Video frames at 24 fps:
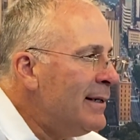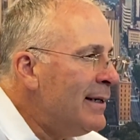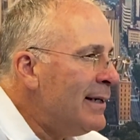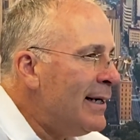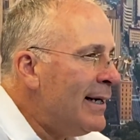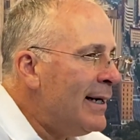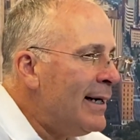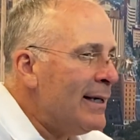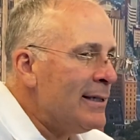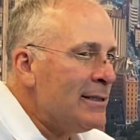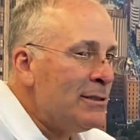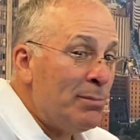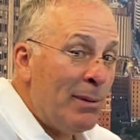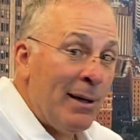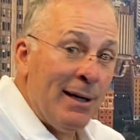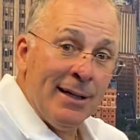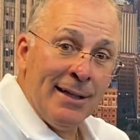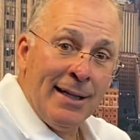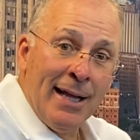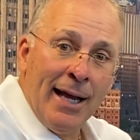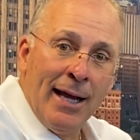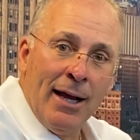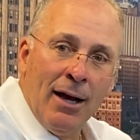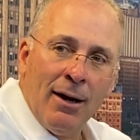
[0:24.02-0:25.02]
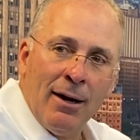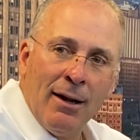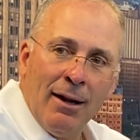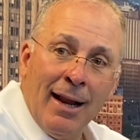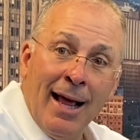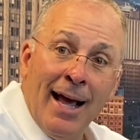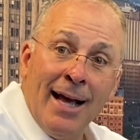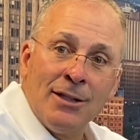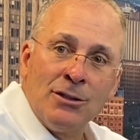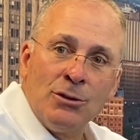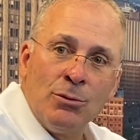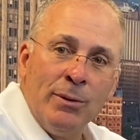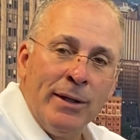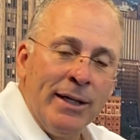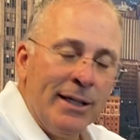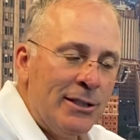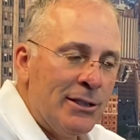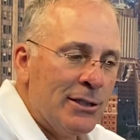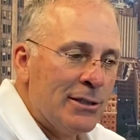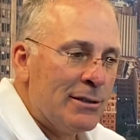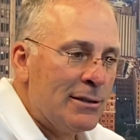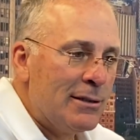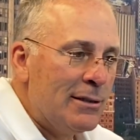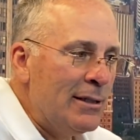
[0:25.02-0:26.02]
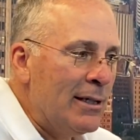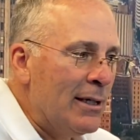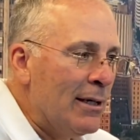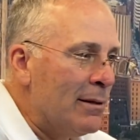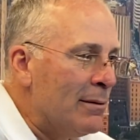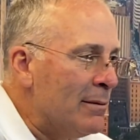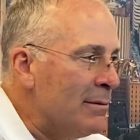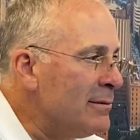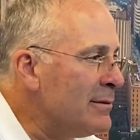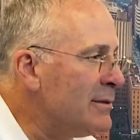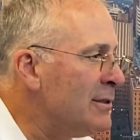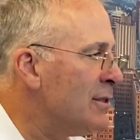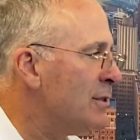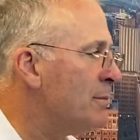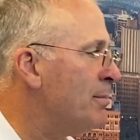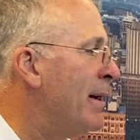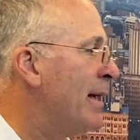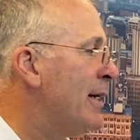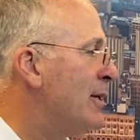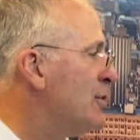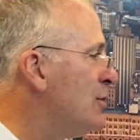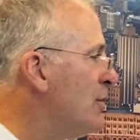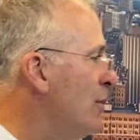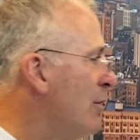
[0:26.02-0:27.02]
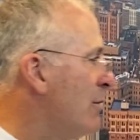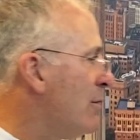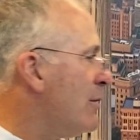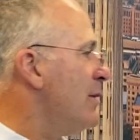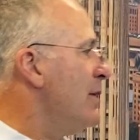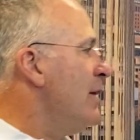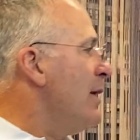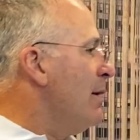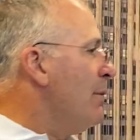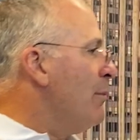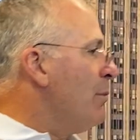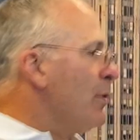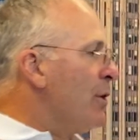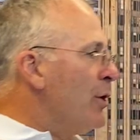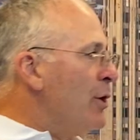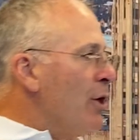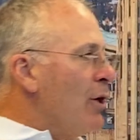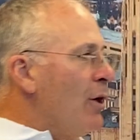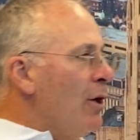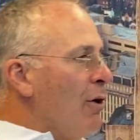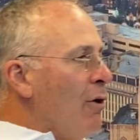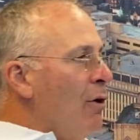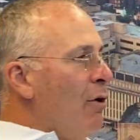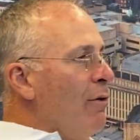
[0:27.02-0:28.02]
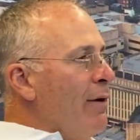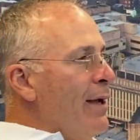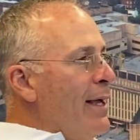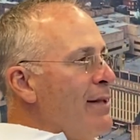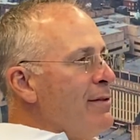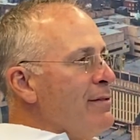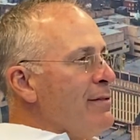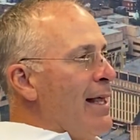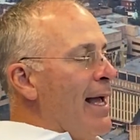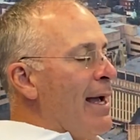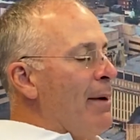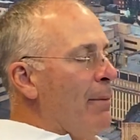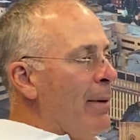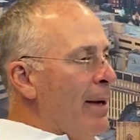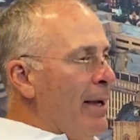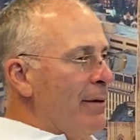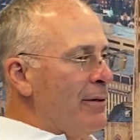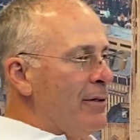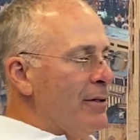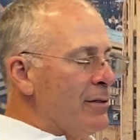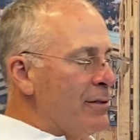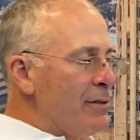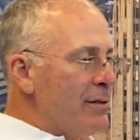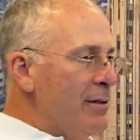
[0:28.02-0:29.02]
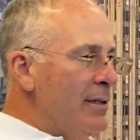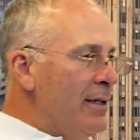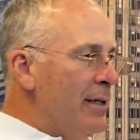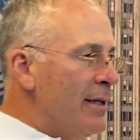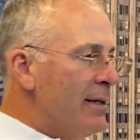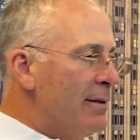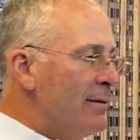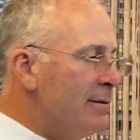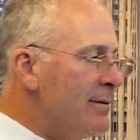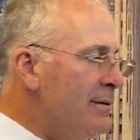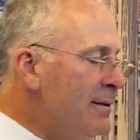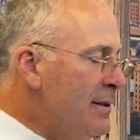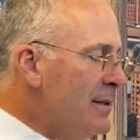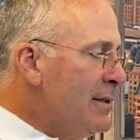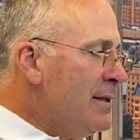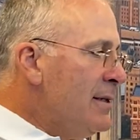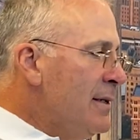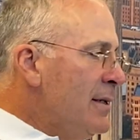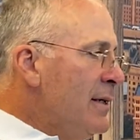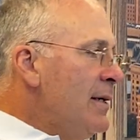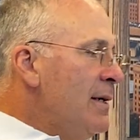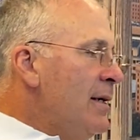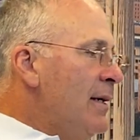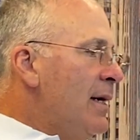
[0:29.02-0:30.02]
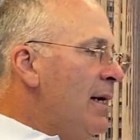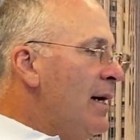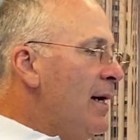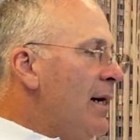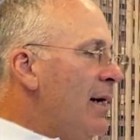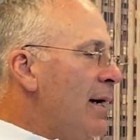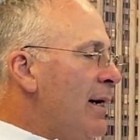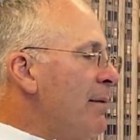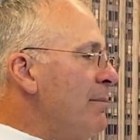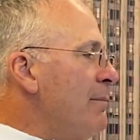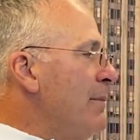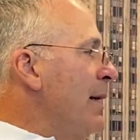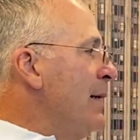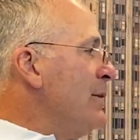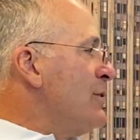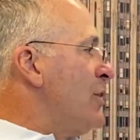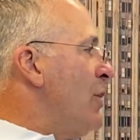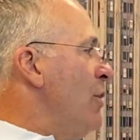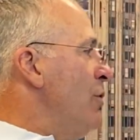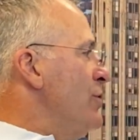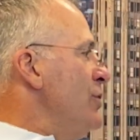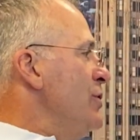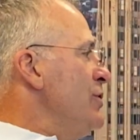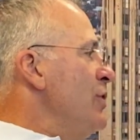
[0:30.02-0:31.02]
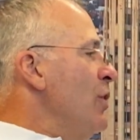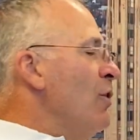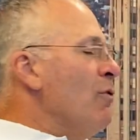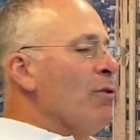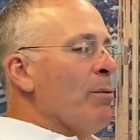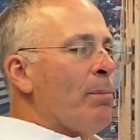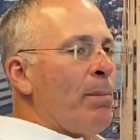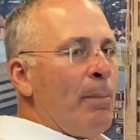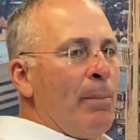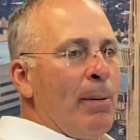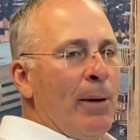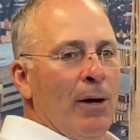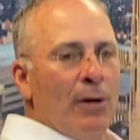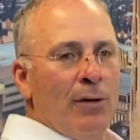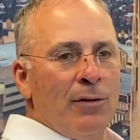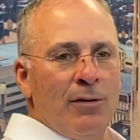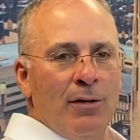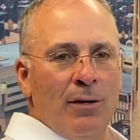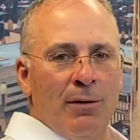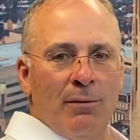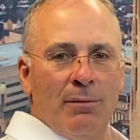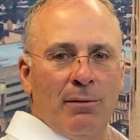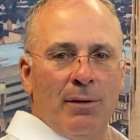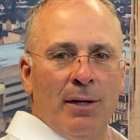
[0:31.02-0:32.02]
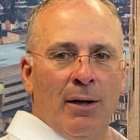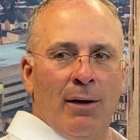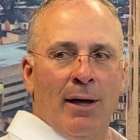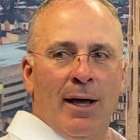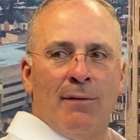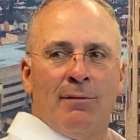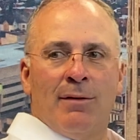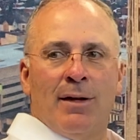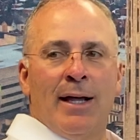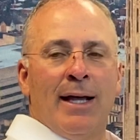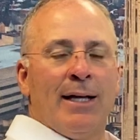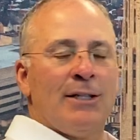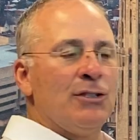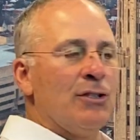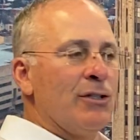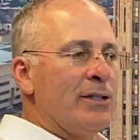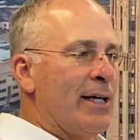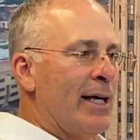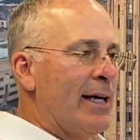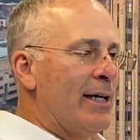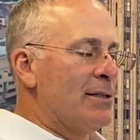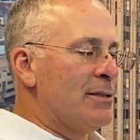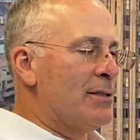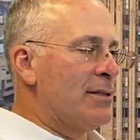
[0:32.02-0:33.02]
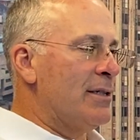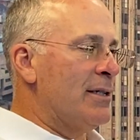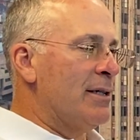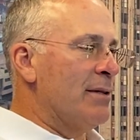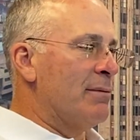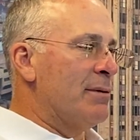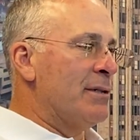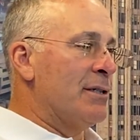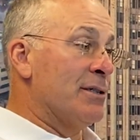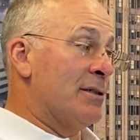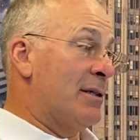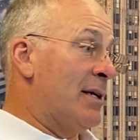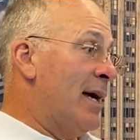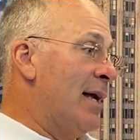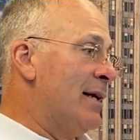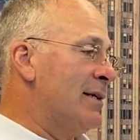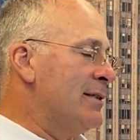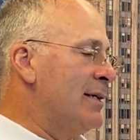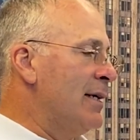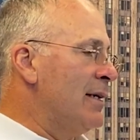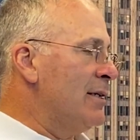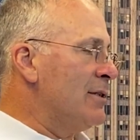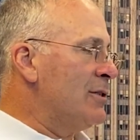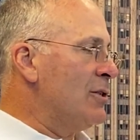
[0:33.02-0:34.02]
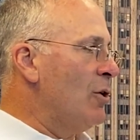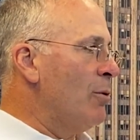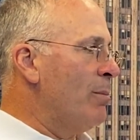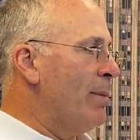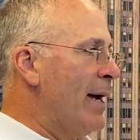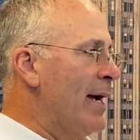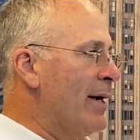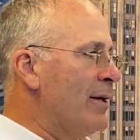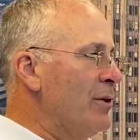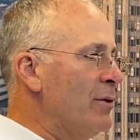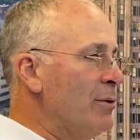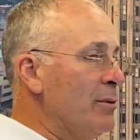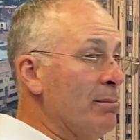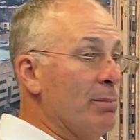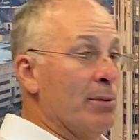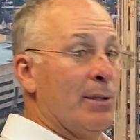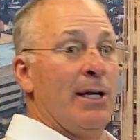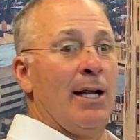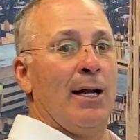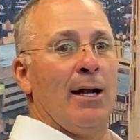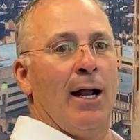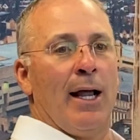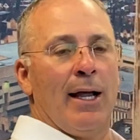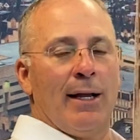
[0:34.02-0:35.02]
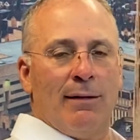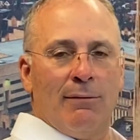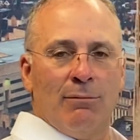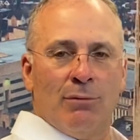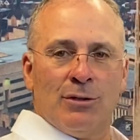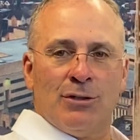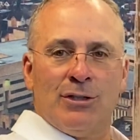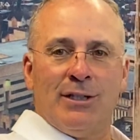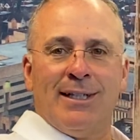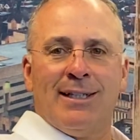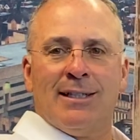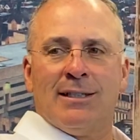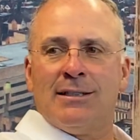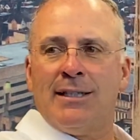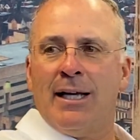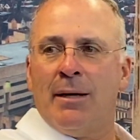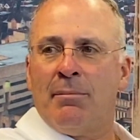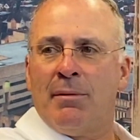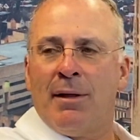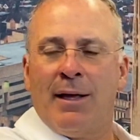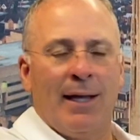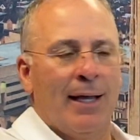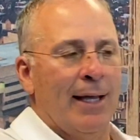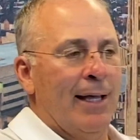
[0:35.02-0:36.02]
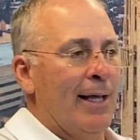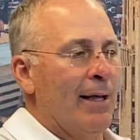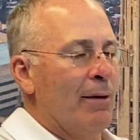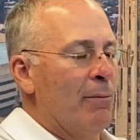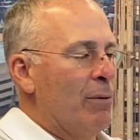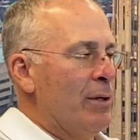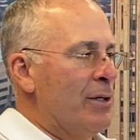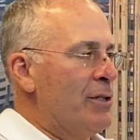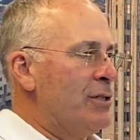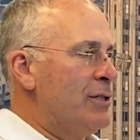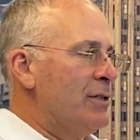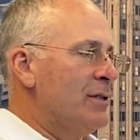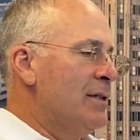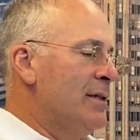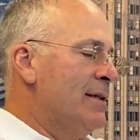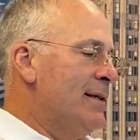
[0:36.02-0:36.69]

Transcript: I uh, spent a day on it last week, just you know, just making sure you know we're good on all ends that way. Just you know, um, as coaches, you overprepare, so you know having the extra days, you know, we just kind of said let's go back to it and pretend like we're seeing the same thing again, which